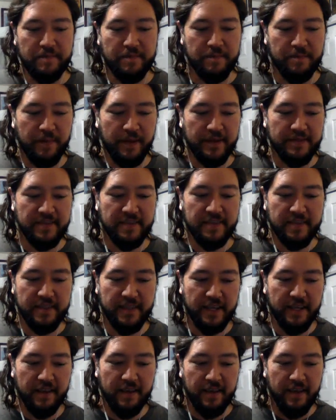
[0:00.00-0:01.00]

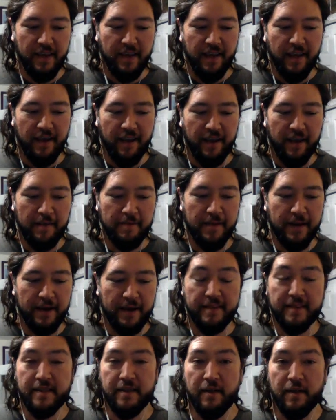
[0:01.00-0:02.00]
basically
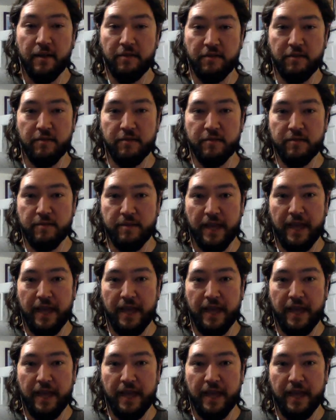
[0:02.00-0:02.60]
on the other